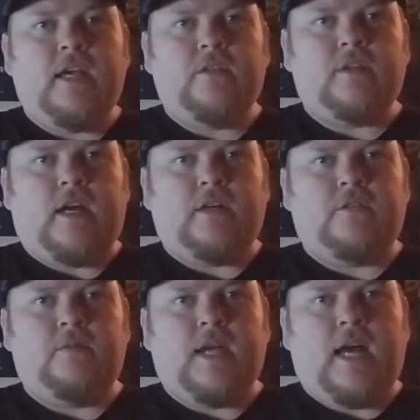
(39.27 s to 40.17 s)
I was talking to
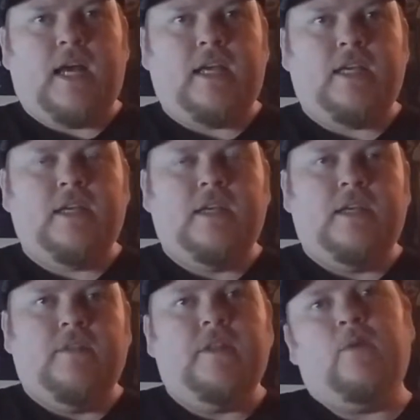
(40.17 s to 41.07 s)
some guy
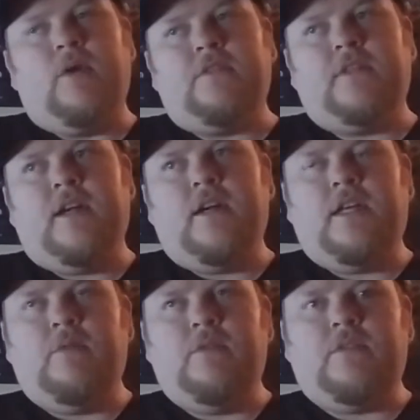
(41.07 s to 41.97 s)
that works there.
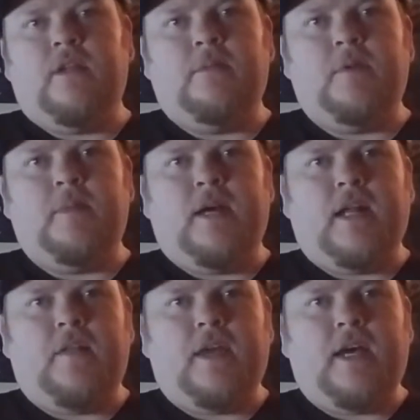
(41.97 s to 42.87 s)
He was telling me about
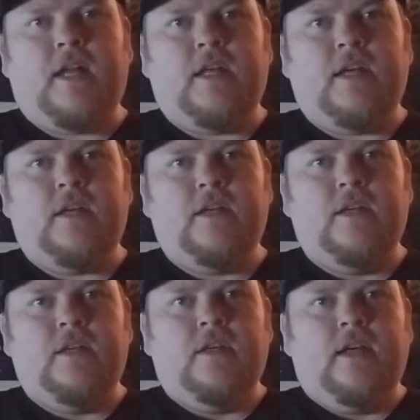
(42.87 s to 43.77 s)
how they got a
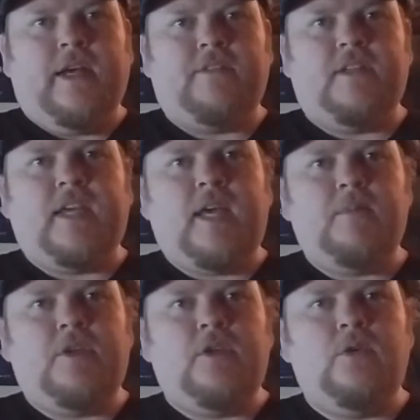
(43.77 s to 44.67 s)

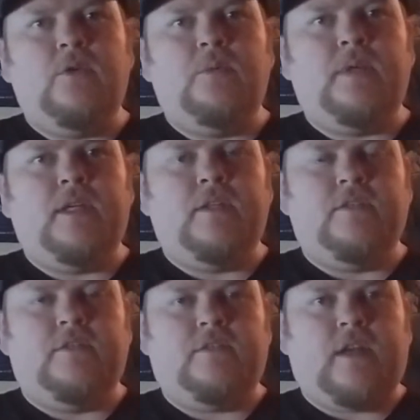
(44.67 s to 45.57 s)
GameCube
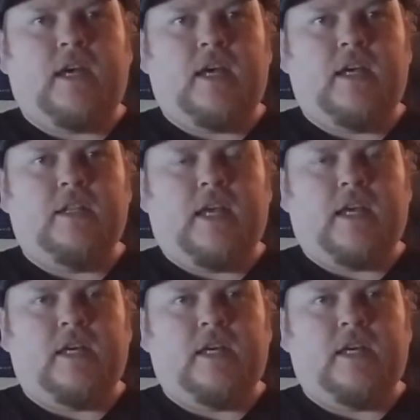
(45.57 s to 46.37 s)
inside like